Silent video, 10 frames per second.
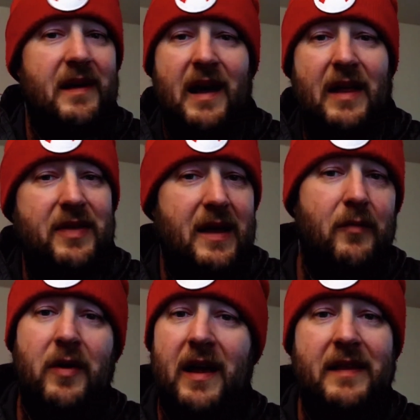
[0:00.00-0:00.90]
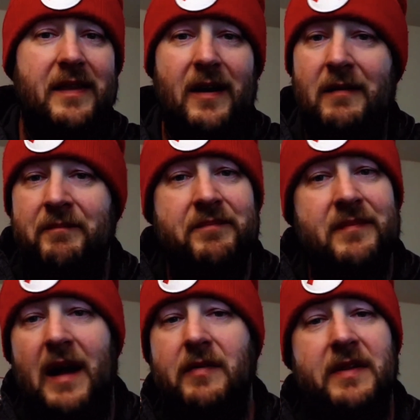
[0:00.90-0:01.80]
And I think if we get there,
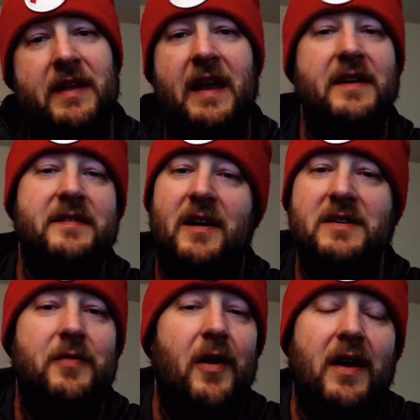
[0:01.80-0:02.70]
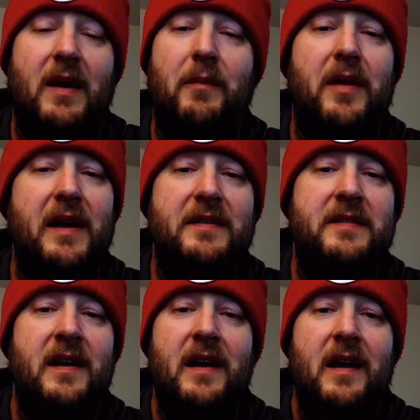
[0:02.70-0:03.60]
everything else starts falling into
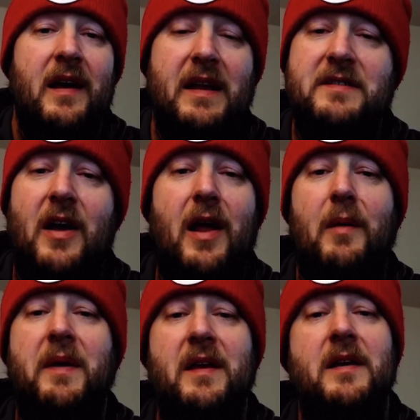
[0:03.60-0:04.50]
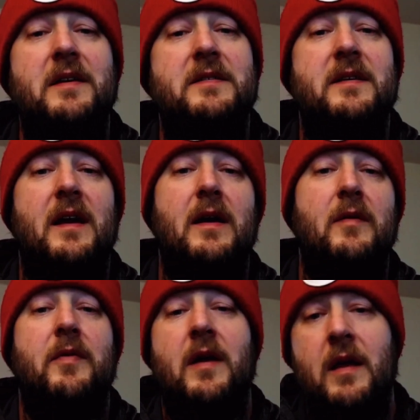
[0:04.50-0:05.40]
place. And it's all because
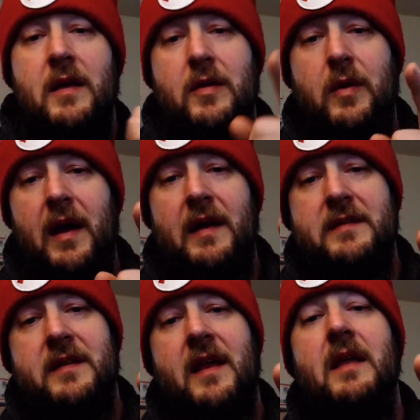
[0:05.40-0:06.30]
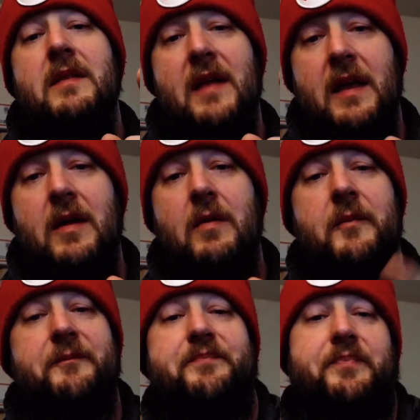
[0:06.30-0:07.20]
of you guys. Thank you.
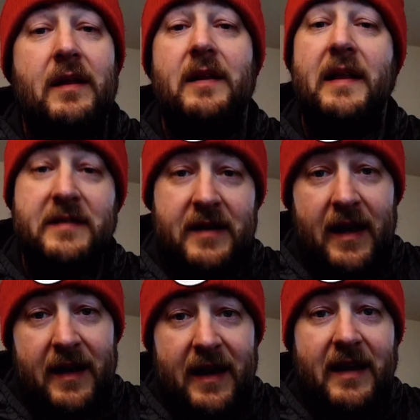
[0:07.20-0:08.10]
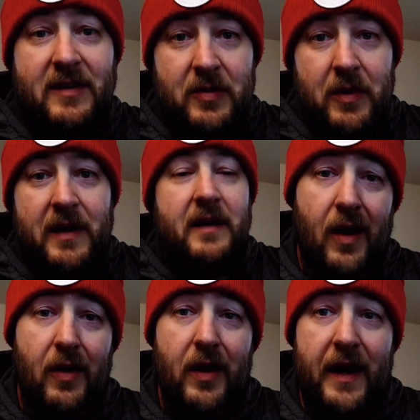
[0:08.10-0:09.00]
Let's get into it.
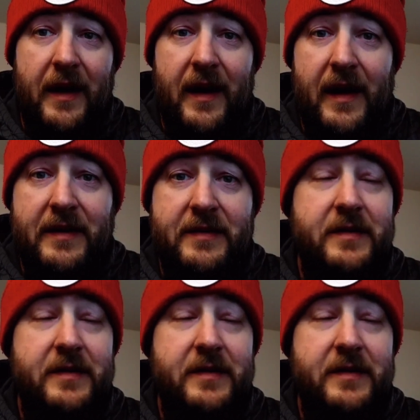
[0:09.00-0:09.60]
All right, guys.